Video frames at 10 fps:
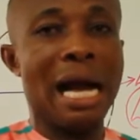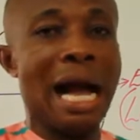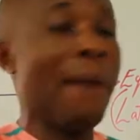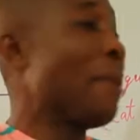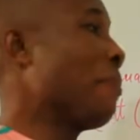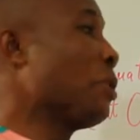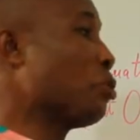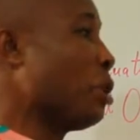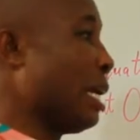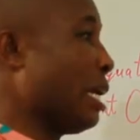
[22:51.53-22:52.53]
I'm happy
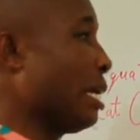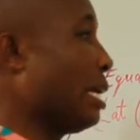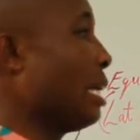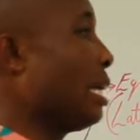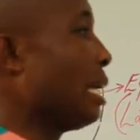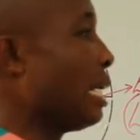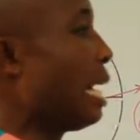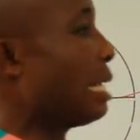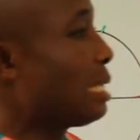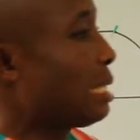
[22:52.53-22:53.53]
today
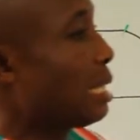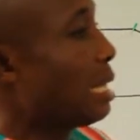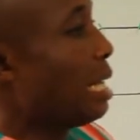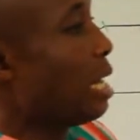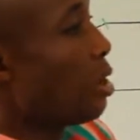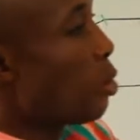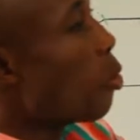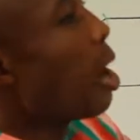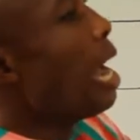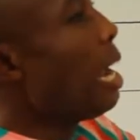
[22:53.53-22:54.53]
that
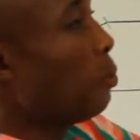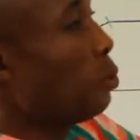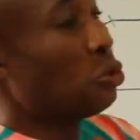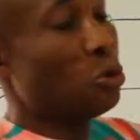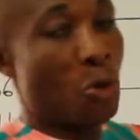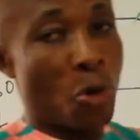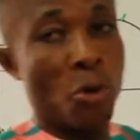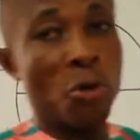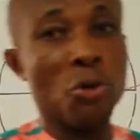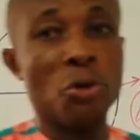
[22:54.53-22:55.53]
you are able to
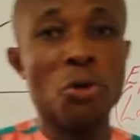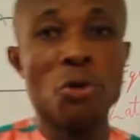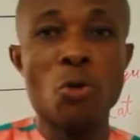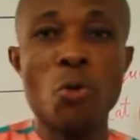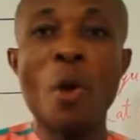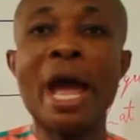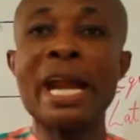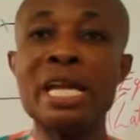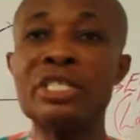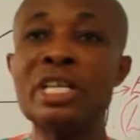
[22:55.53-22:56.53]
know where
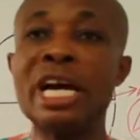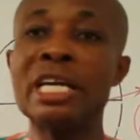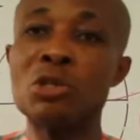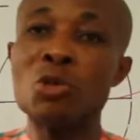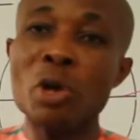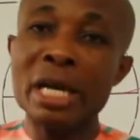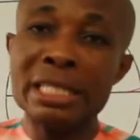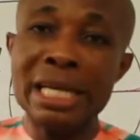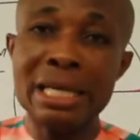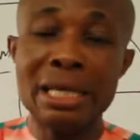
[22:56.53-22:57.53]
Nigeria is
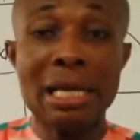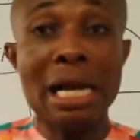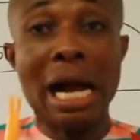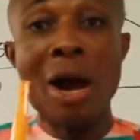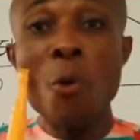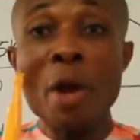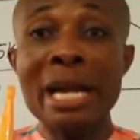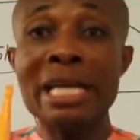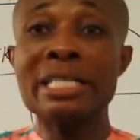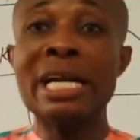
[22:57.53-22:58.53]
located and where
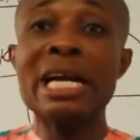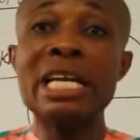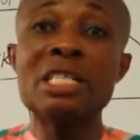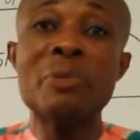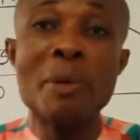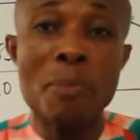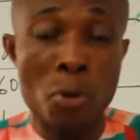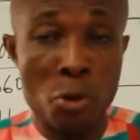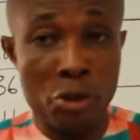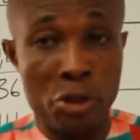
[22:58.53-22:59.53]
Nigeria is being
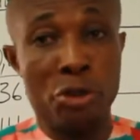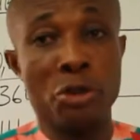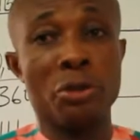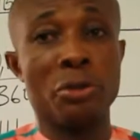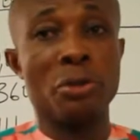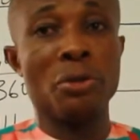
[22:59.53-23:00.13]
positioned.